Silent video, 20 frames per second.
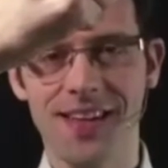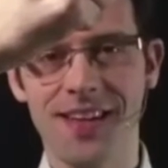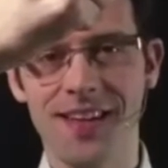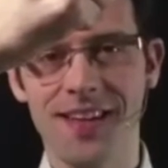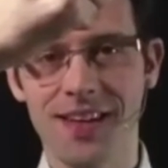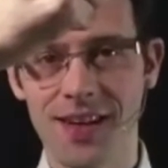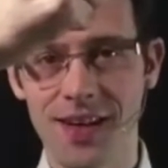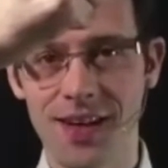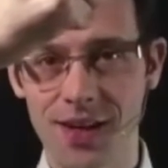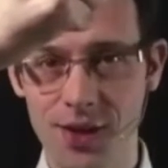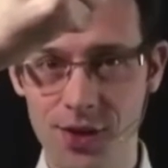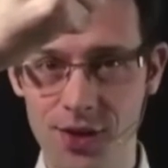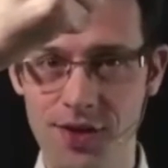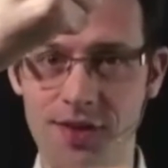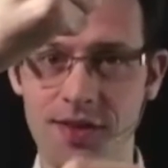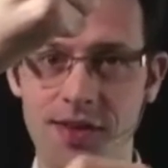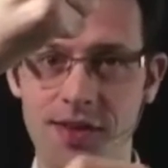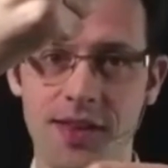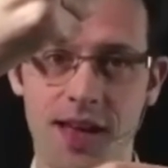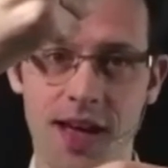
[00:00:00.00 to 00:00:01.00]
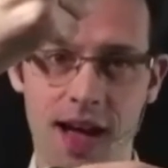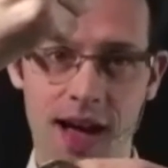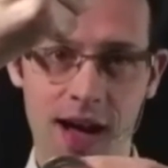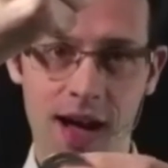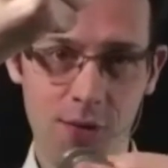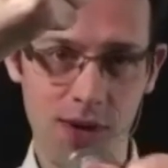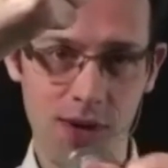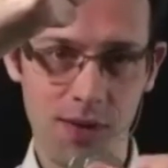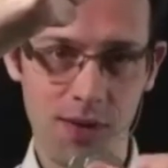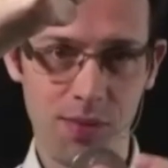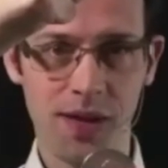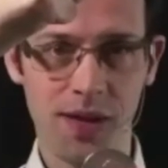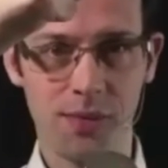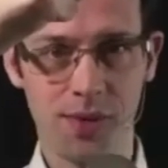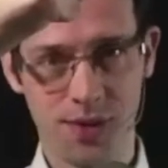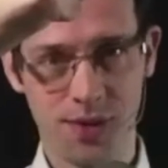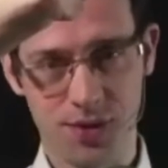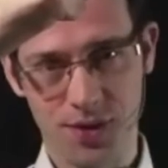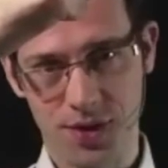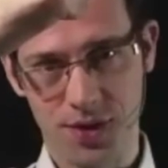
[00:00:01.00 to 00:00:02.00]
Good. I will be able
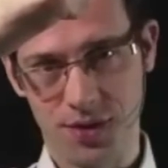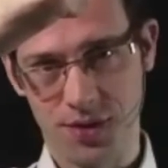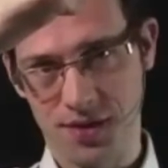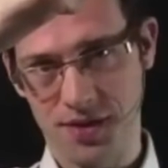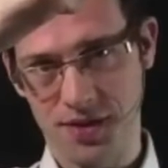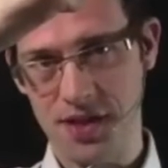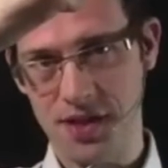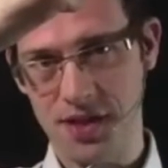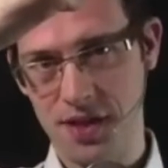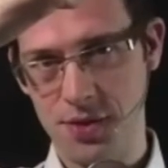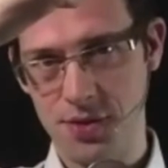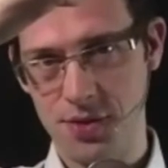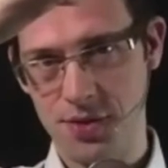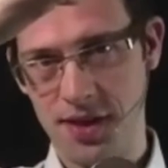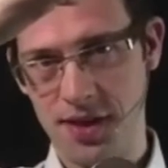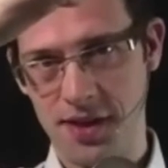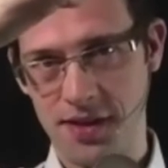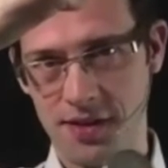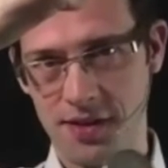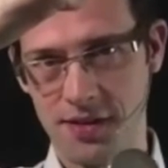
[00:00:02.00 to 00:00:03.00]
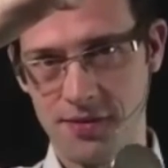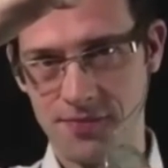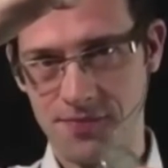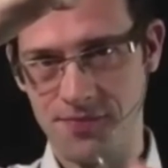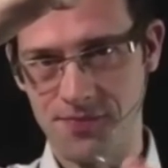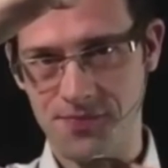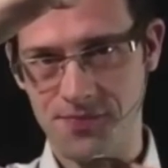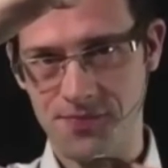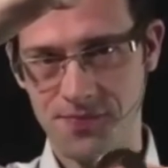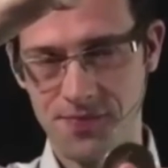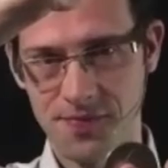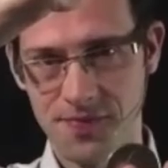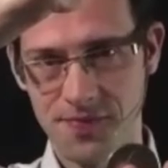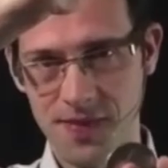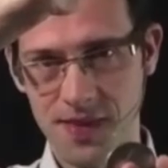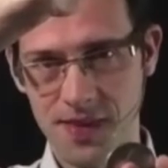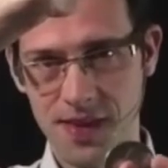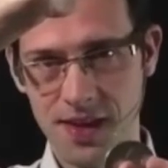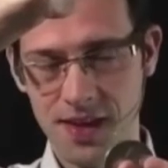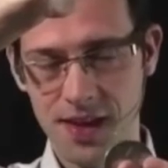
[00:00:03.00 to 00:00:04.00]
to continue then.
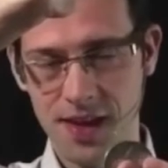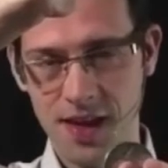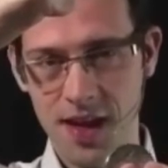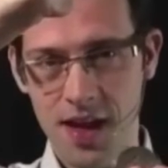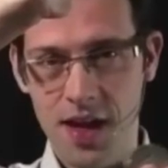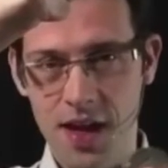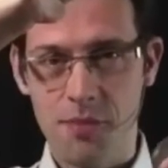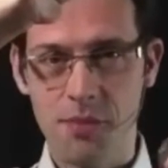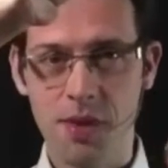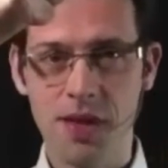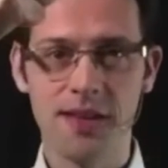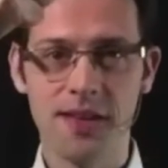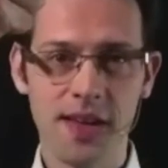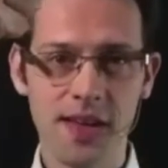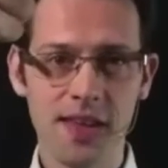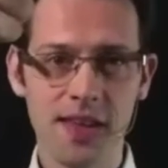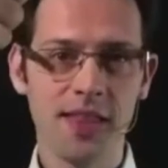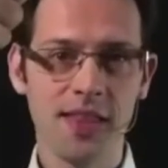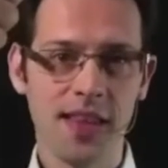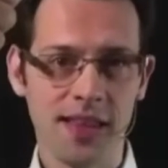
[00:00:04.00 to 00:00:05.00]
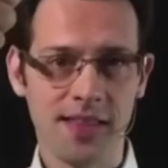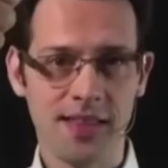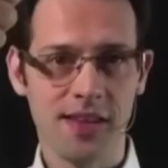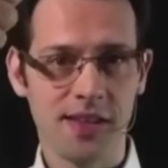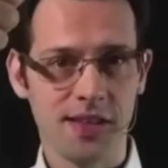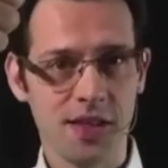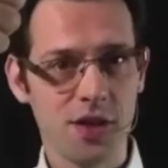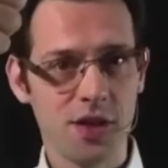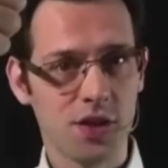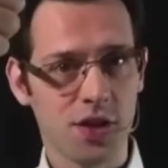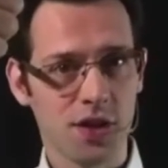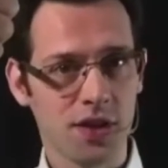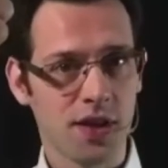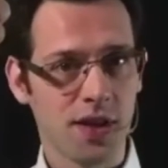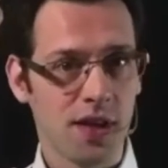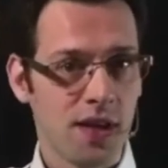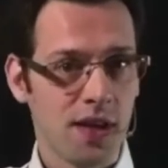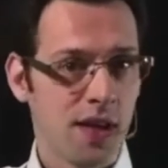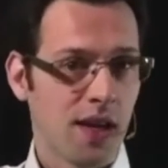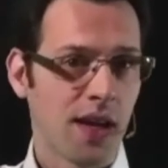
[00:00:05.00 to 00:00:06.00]
But in that decision,
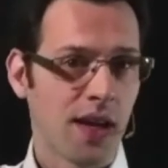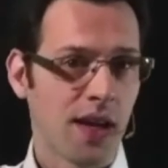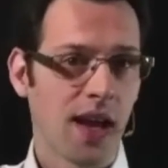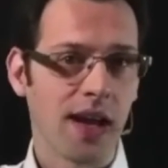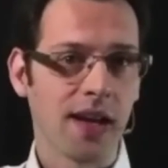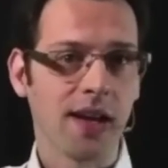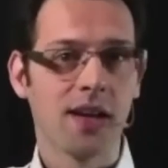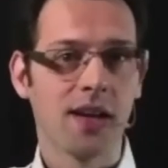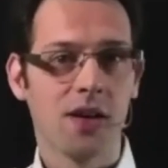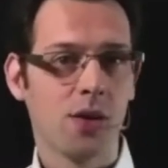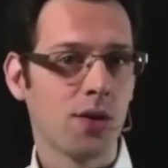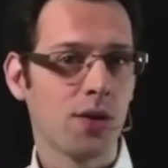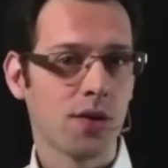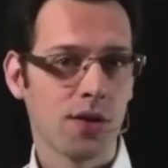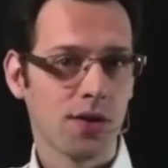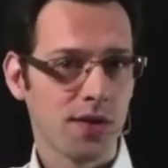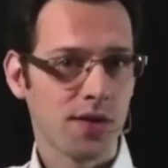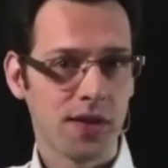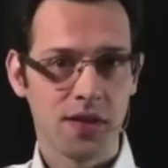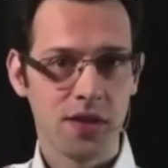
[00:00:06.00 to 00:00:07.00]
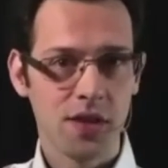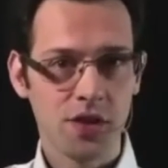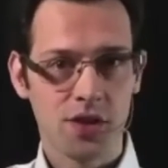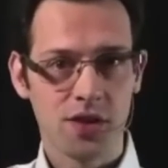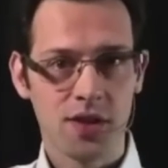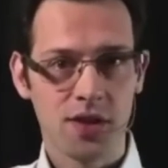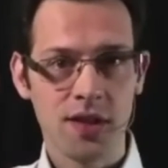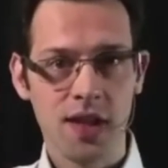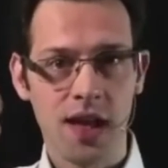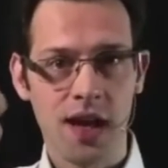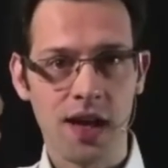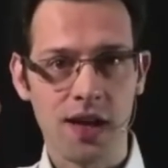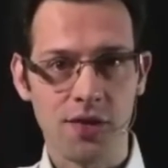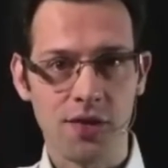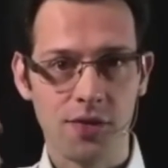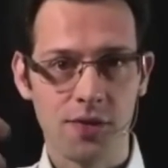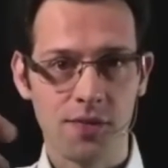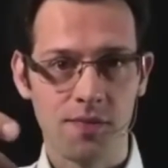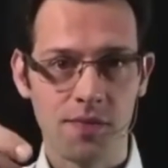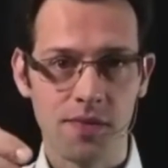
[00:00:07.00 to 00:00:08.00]
like other decisions in
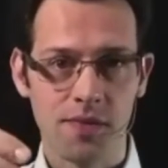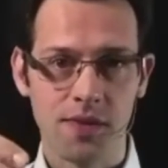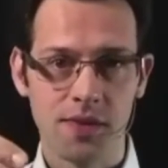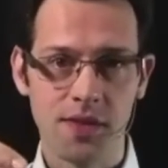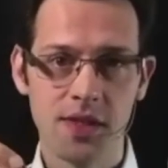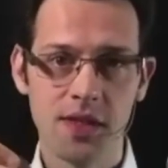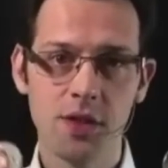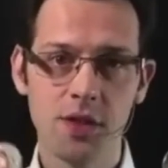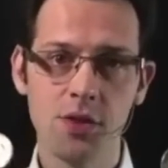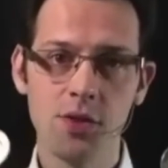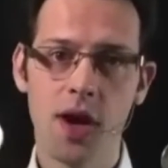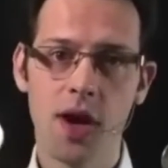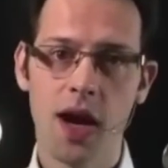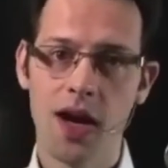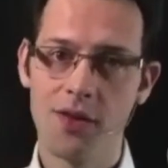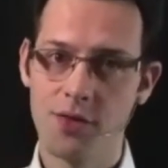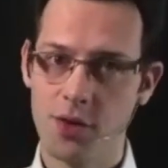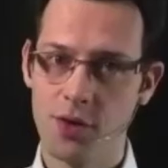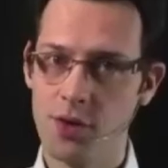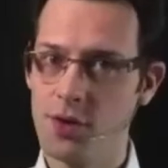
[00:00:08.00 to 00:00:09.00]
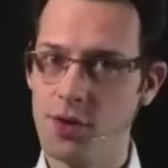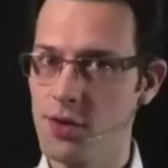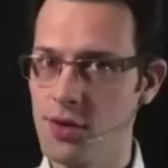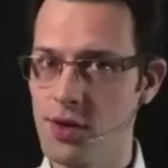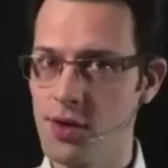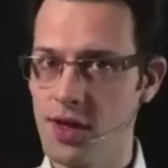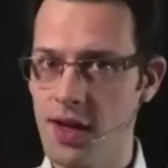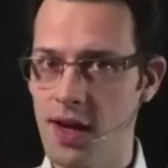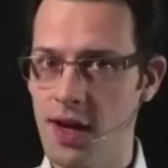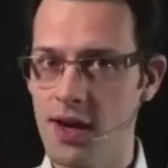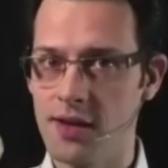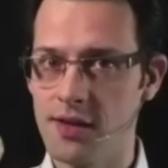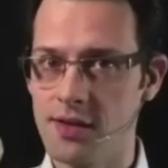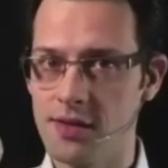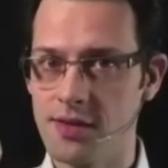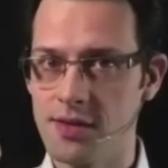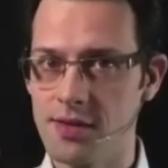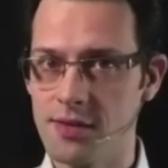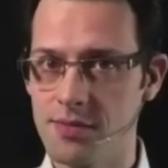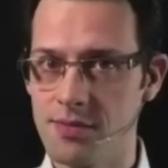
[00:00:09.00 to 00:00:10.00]
life, did you have all the
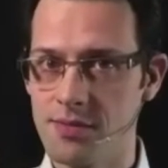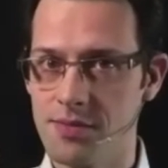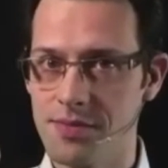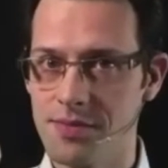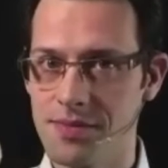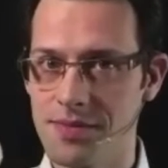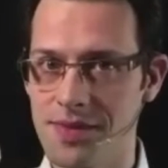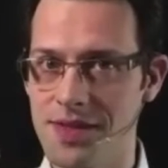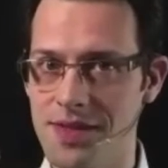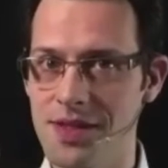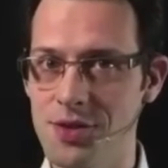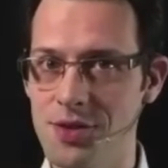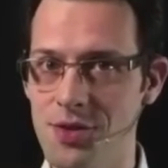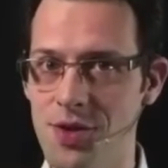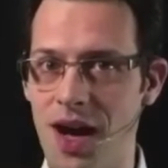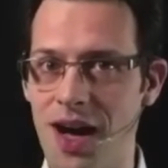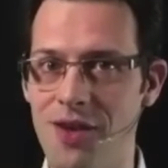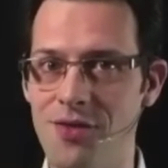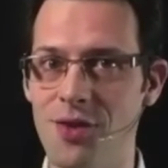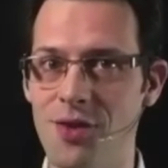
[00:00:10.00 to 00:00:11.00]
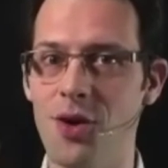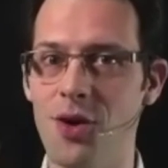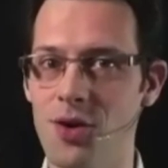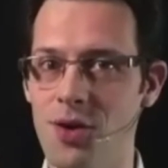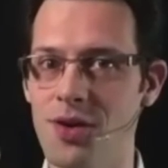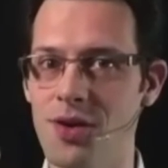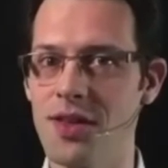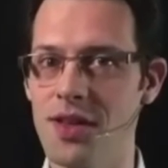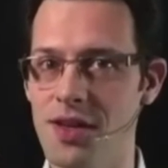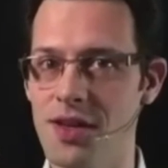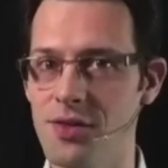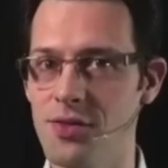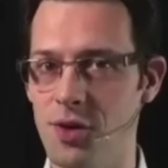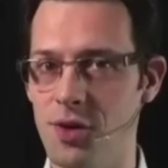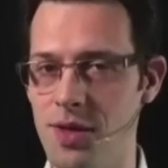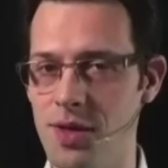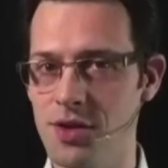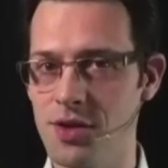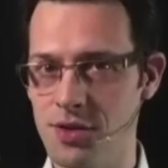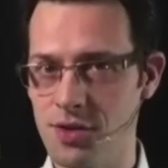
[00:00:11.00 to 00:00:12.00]
cards? Did you have all the
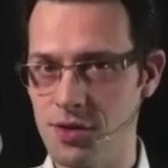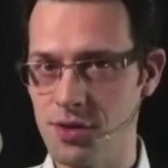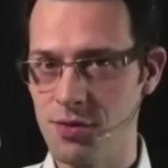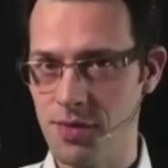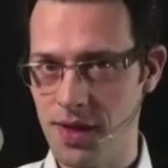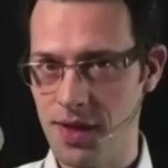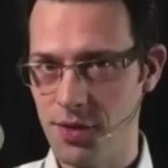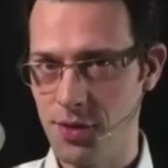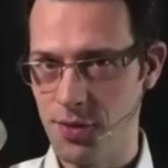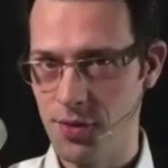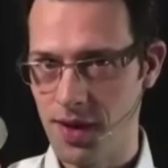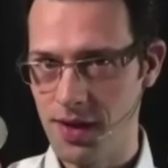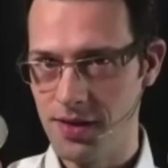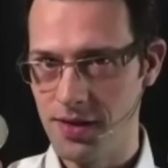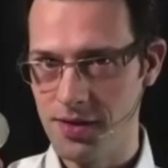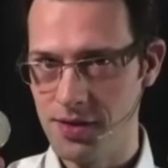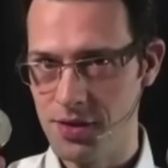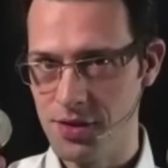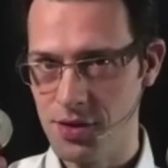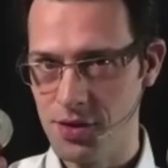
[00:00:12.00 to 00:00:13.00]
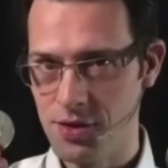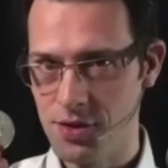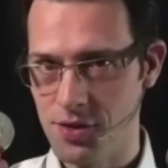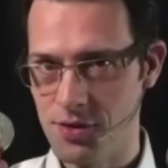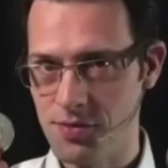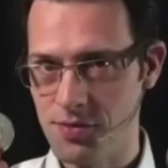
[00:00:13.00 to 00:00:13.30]
information to make the right decision?